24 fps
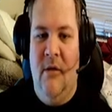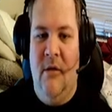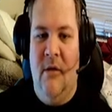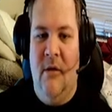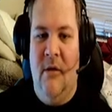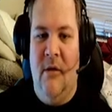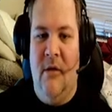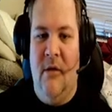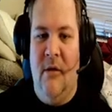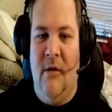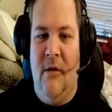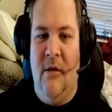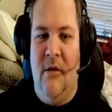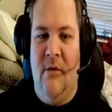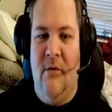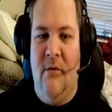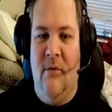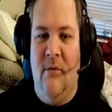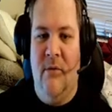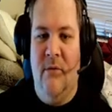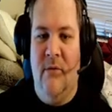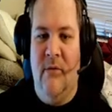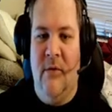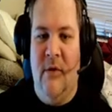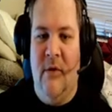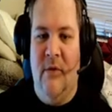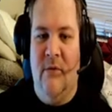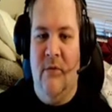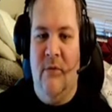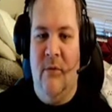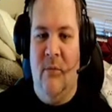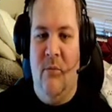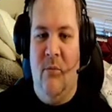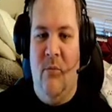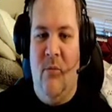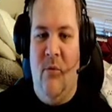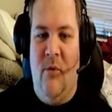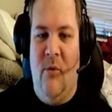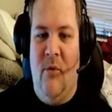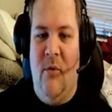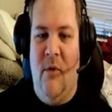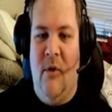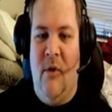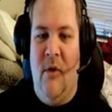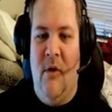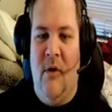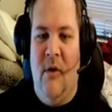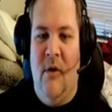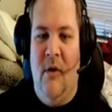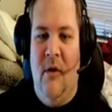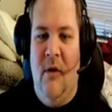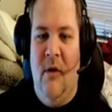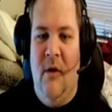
I think you'll see some more.